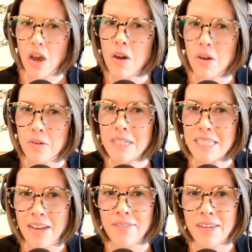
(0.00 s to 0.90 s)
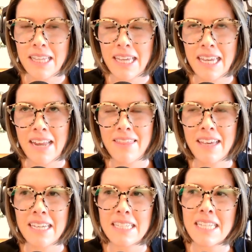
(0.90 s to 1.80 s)
Oh, definitely. And I
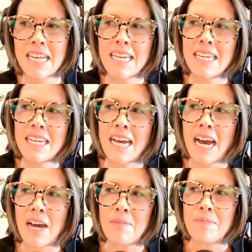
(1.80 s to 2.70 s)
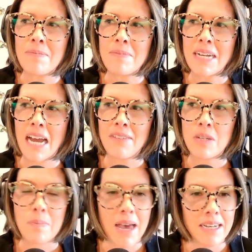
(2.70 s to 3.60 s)
think it's kind of
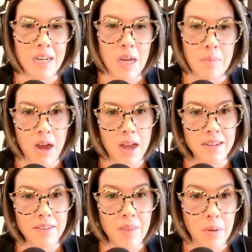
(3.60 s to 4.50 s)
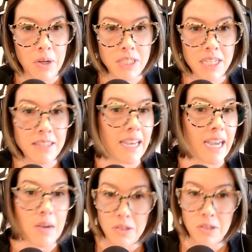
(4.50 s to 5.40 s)
dependent upon the person.
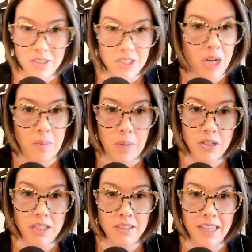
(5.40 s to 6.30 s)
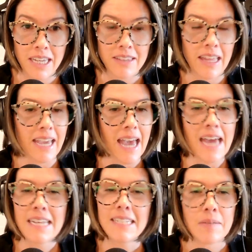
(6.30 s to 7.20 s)
Like I will share personally, like
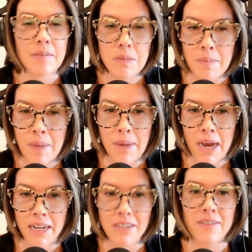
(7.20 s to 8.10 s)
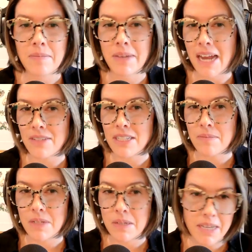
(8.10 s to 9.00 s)
any symptom in my body, if I'm going to have a
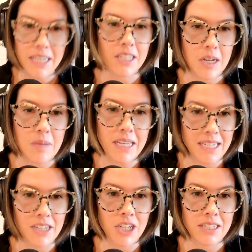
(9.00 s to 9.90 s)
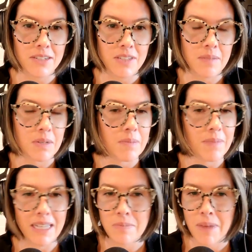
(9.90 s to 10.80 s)
symptom, it's going to be a digestive symptom.
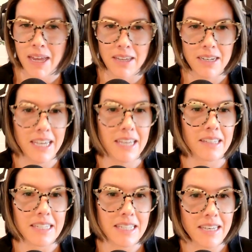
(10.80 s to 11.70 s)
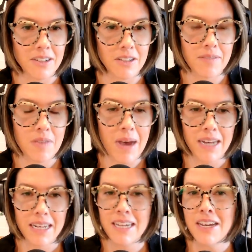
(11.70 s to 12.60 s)
That's my Achilles heel of the
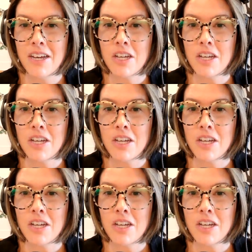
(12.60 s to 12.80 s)
body.